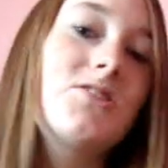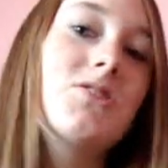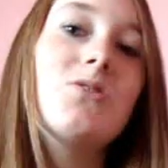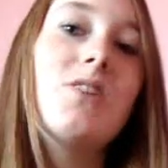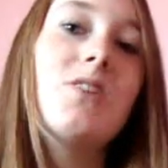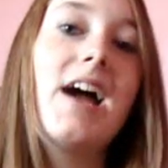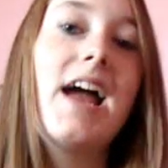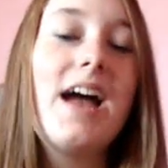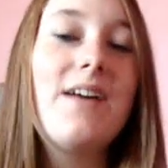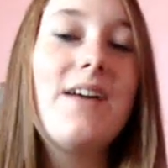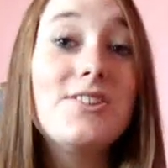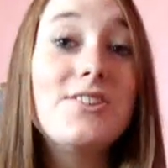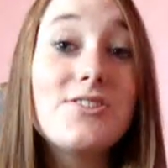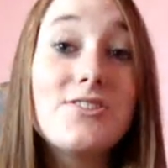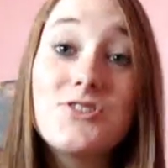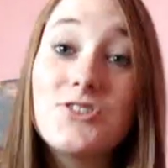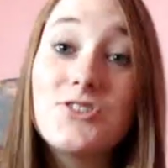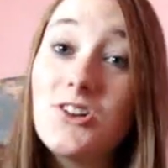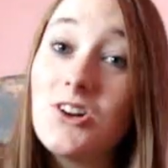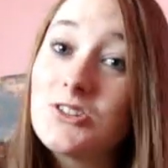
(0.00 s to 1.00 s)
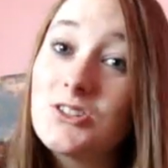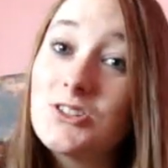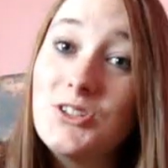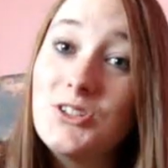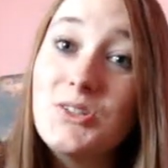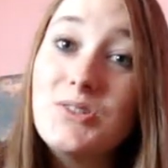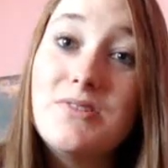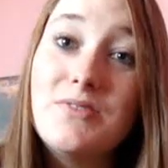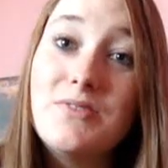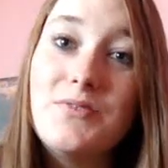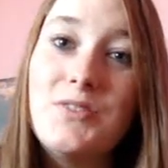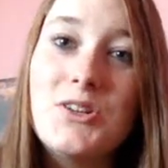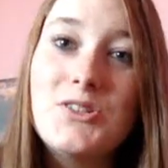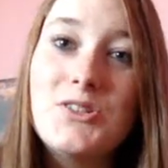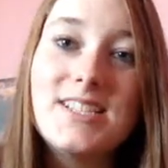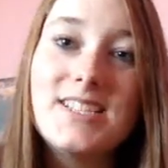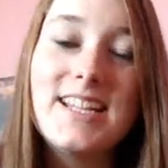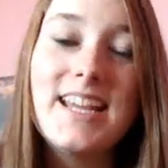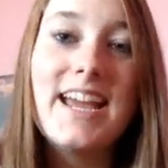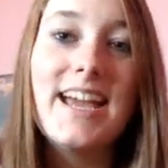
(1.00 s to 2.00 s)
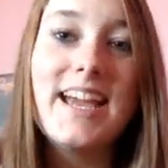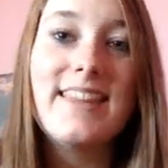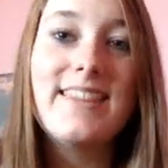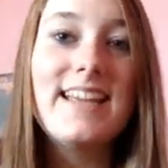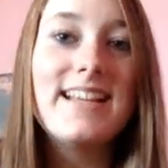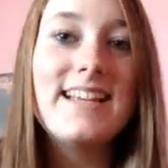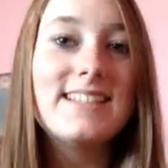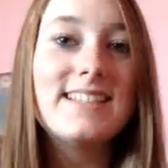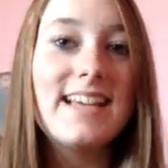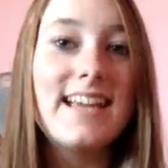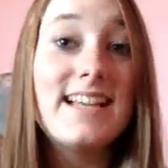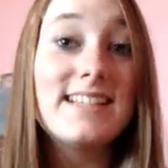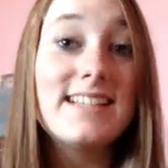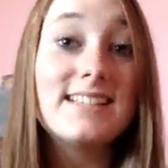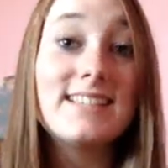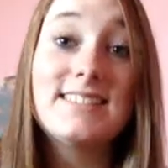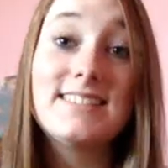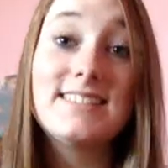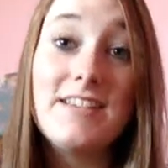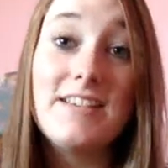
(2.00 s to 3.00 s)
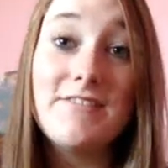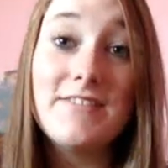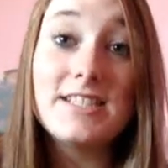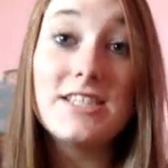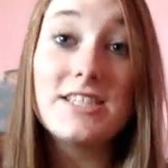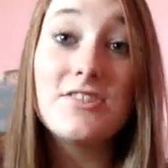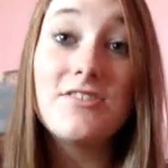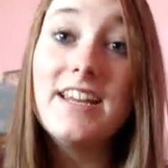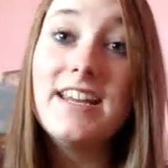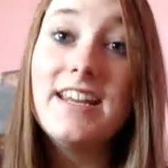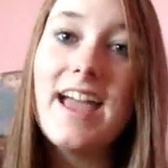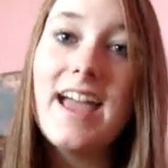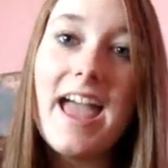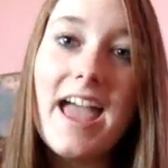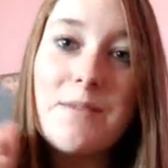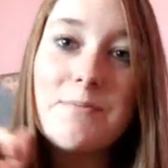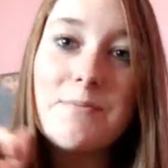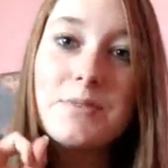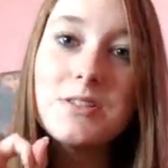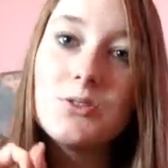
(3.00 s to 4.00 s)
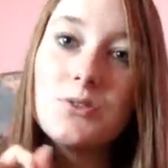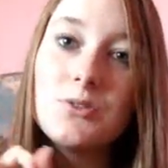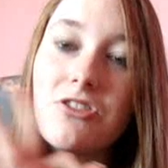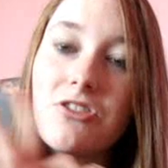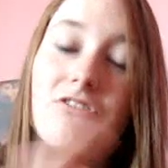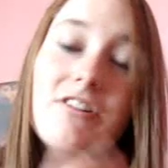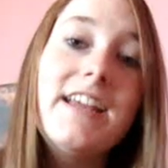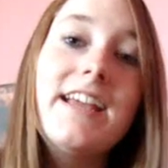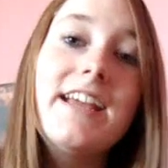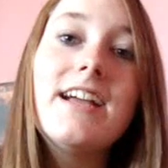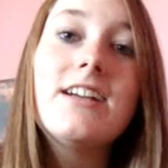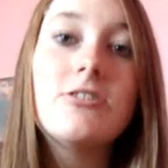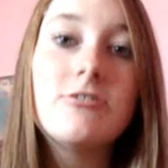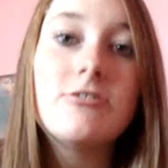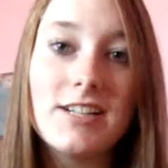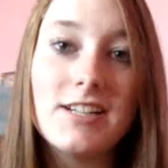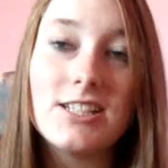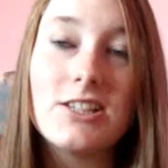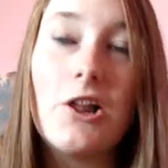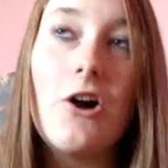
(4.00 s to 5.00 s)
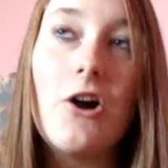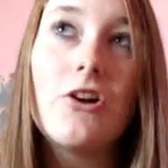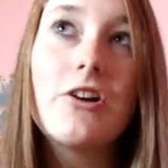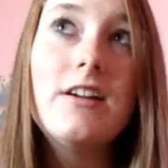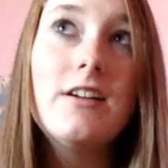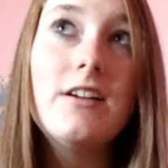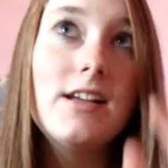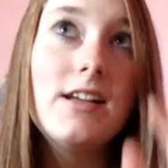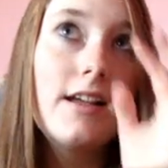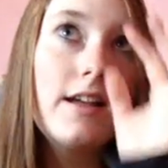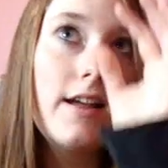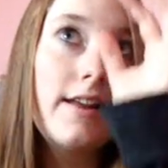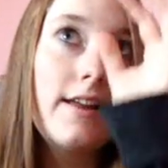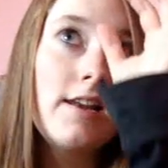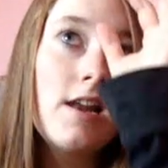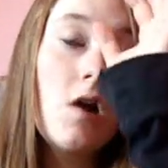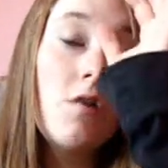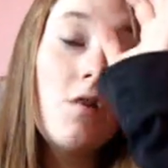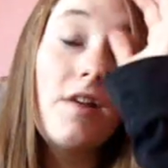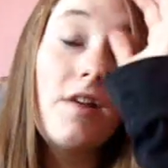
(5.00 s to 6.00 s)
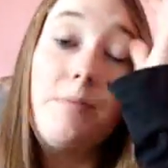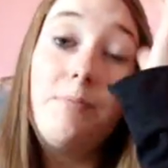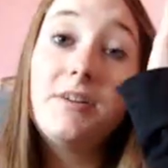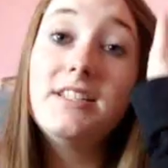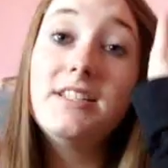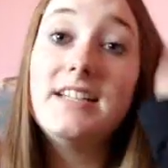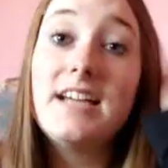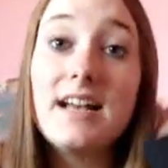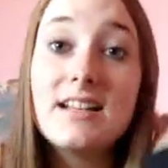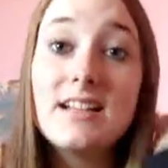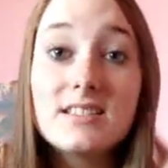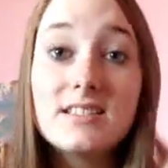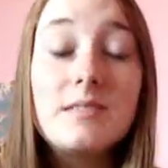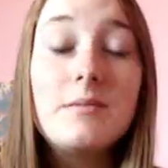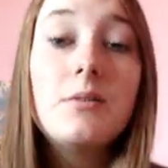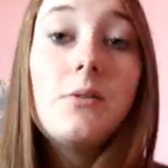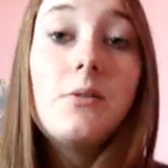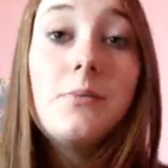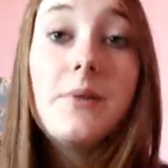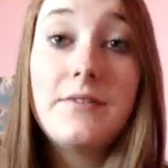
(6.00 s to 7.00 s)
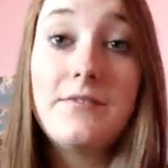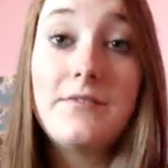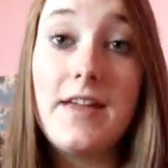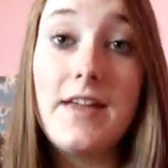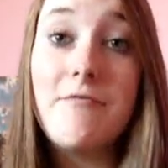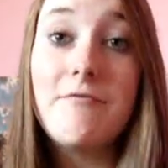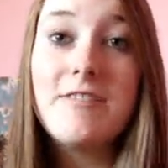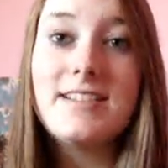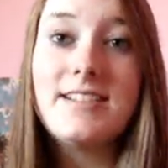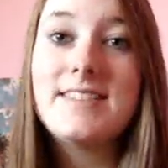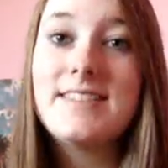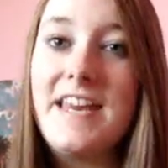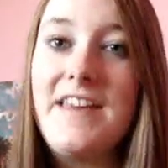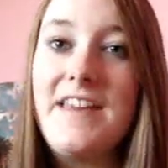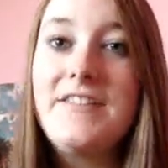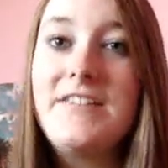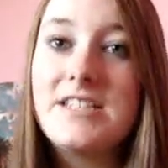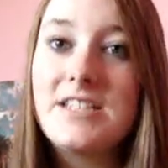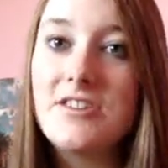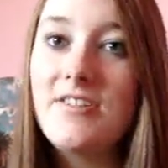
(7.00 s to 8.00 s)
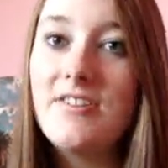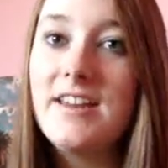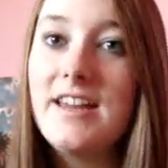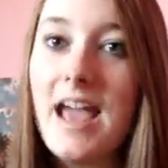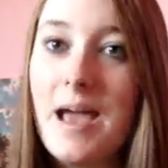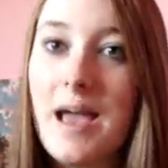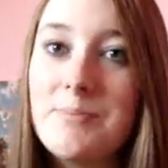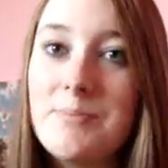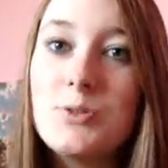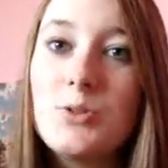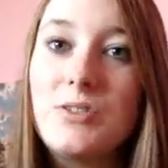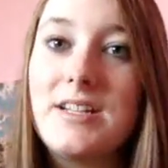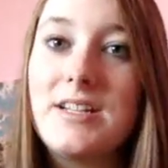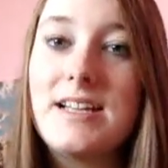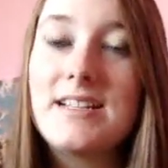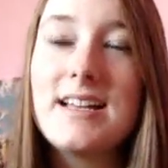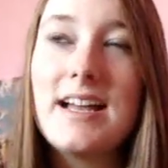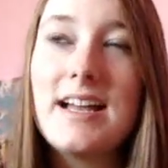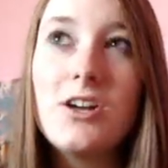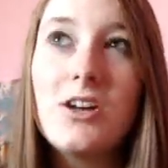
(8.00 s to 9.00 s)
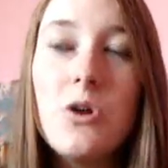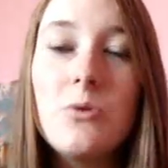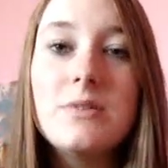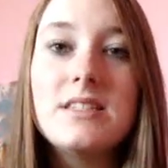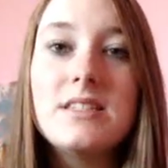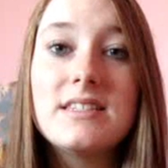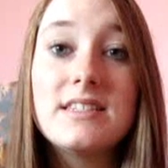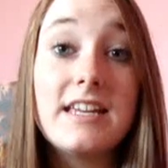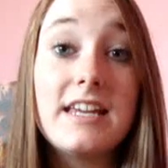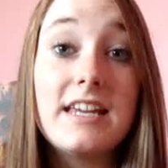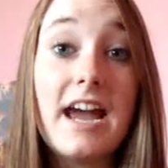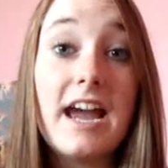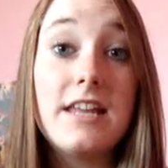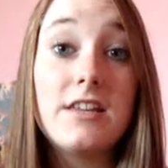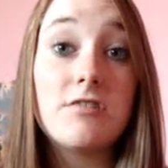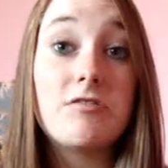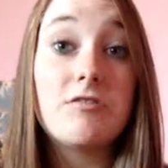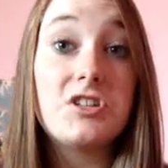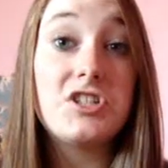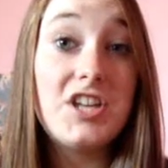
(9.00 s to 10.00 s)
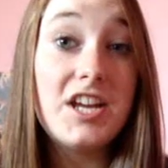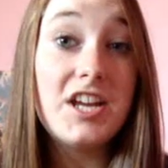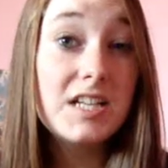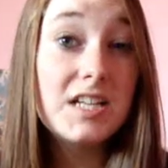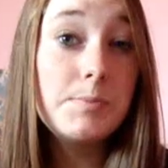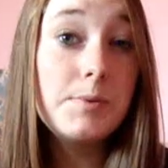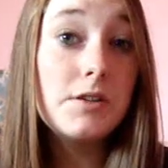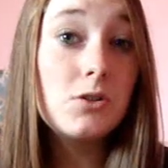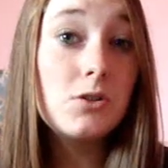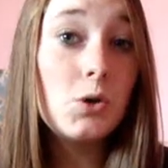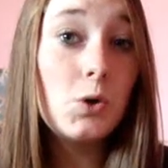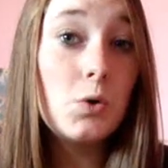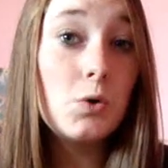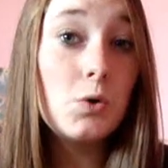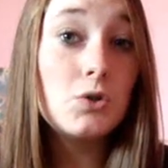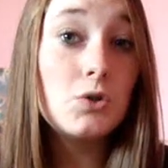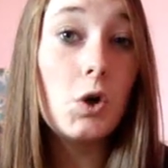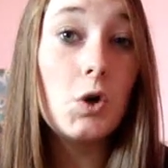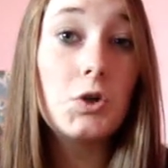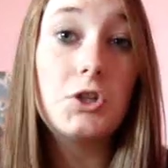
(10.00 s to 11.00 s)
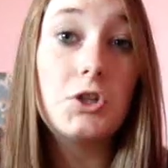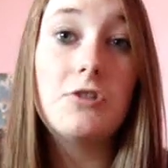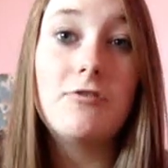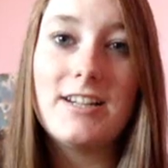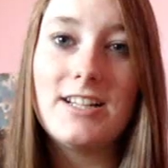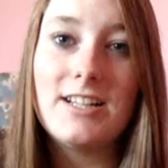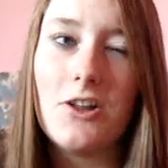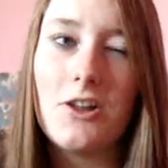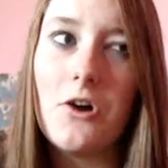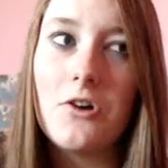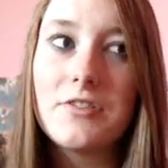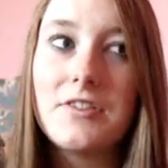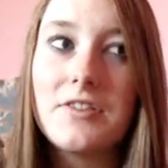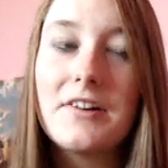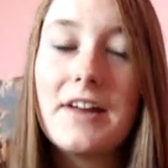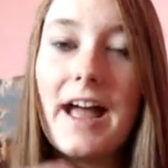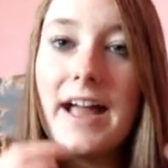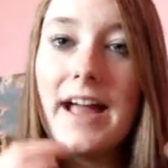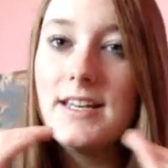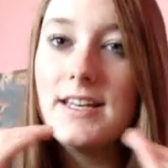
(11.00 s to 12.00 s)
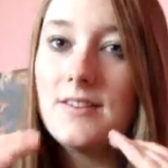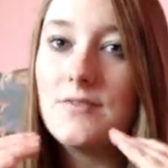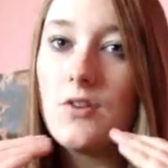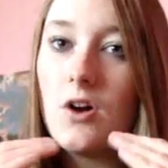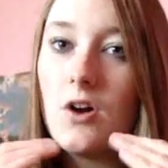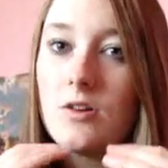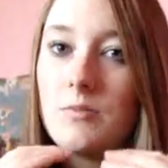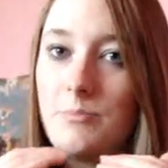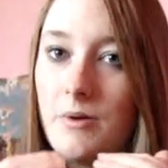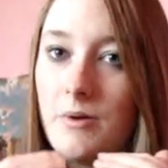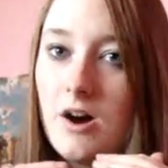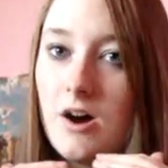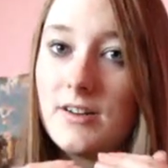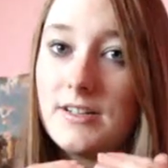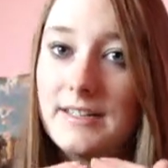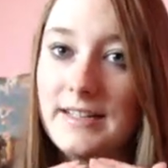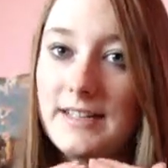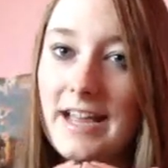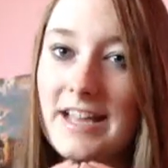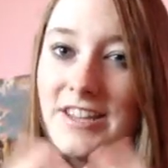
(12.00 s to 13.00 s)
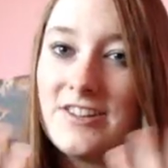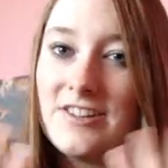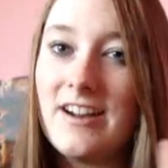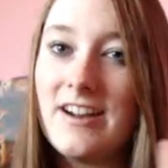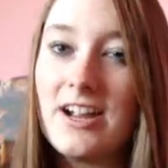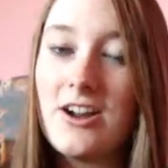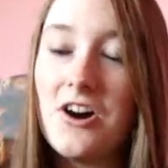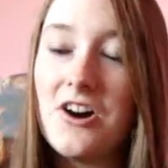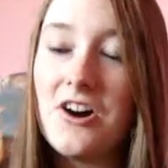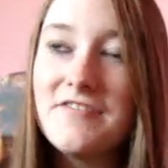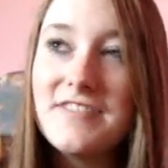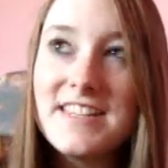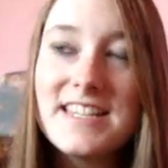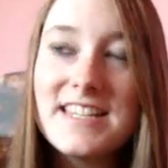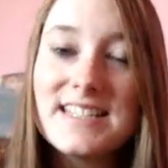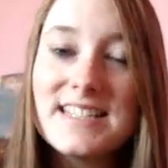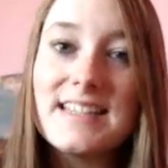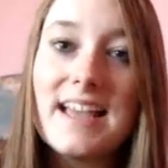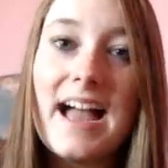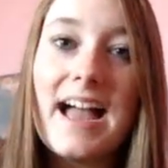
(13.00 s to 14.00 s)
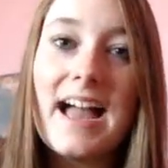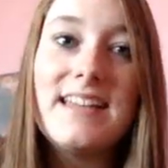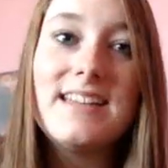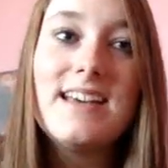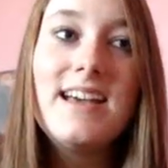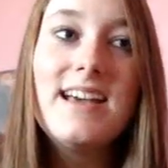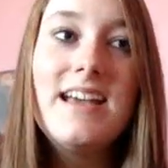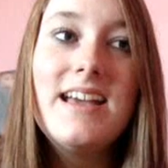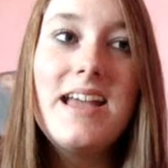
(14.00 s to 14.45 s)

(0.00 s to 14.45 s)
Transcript: so I have another Doctor Who review today, and this is Series 3, Episode 3, Gridlock. Now if anybody asks me what my favourite Series 3 episode is, I always say either The Shakespeare Code or Gridlock. They're kind of on par together, I can't really decide,